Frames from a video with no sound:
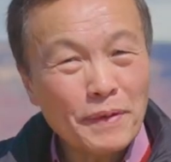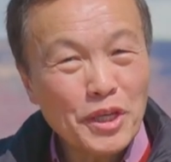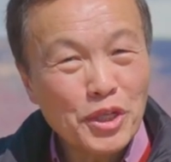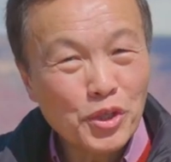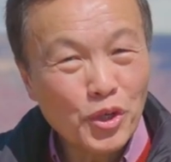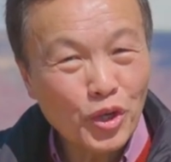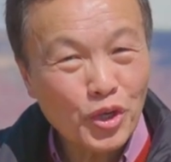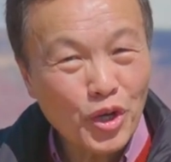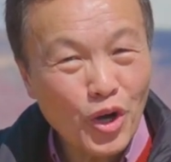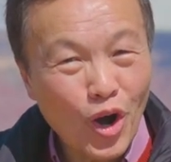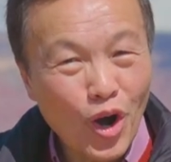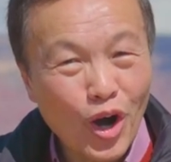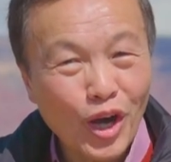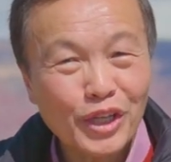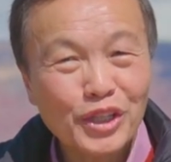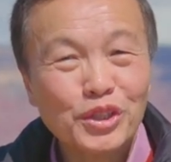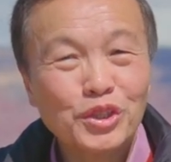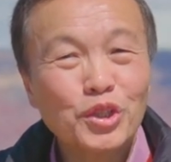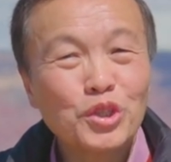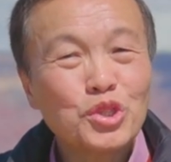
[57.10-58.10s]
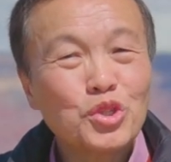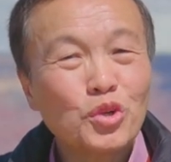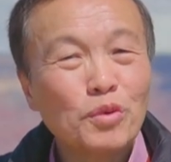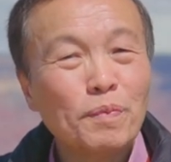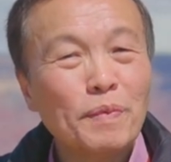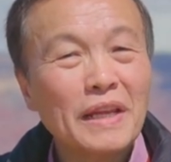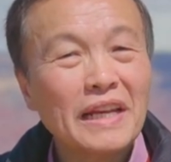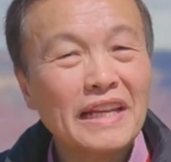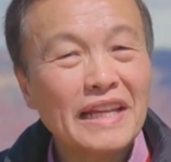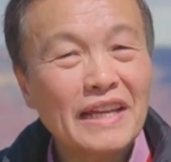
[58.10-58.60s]
be your God. You
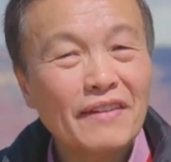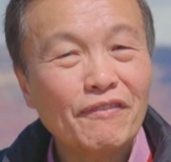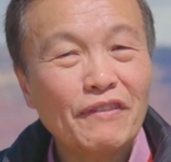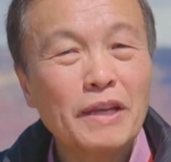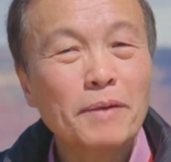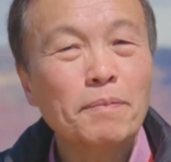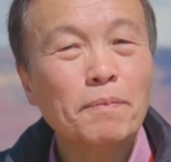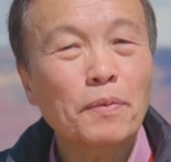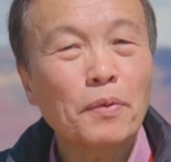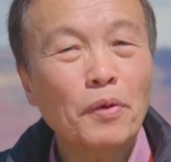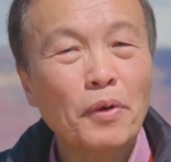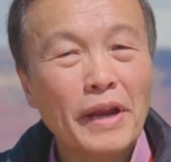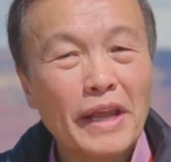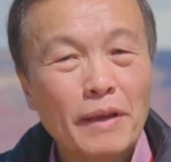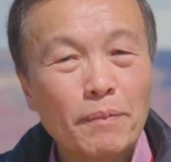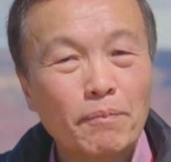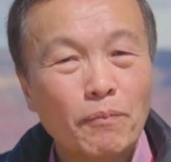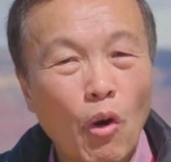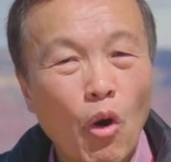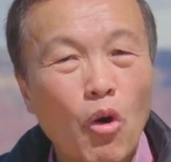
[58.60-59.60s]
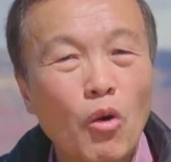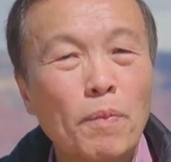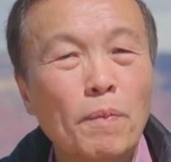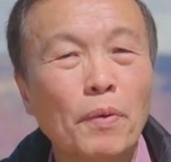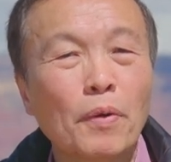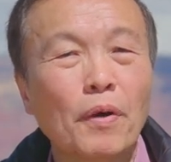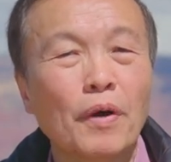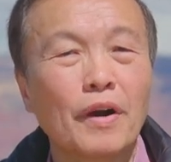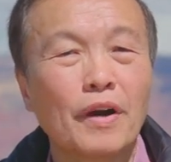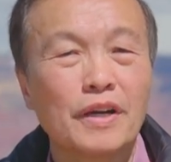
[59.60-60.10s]
should believe in praying bold
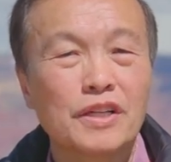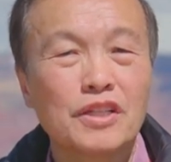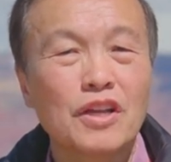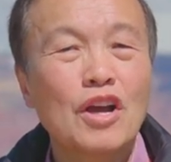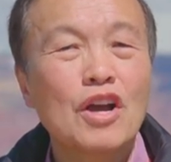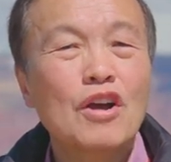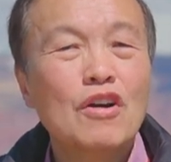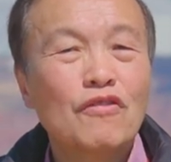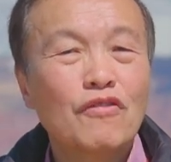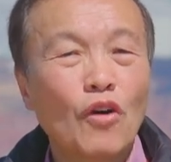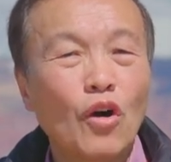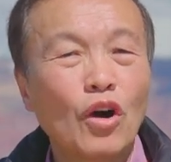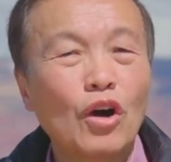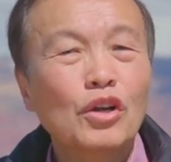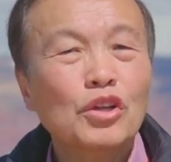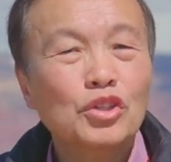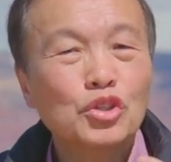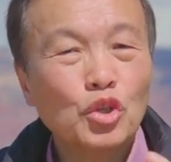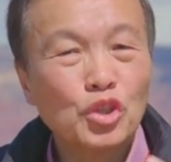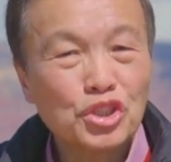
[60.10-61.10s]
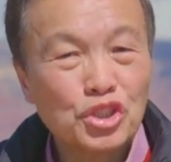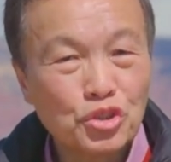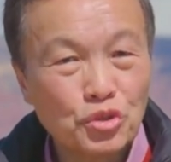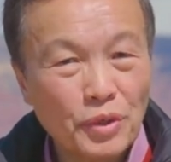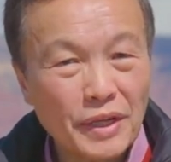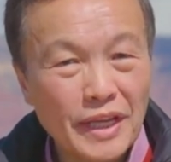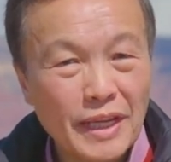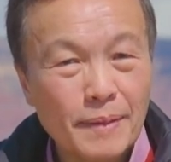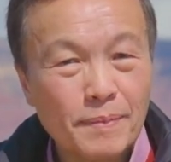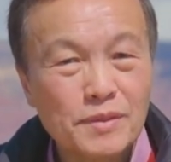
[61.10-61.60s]
prayers for your
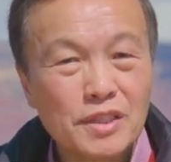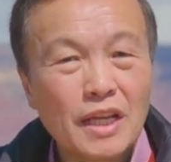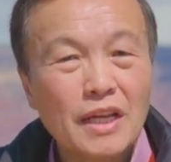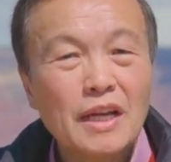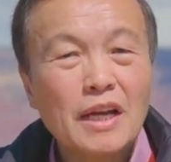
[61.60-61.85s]
dreams,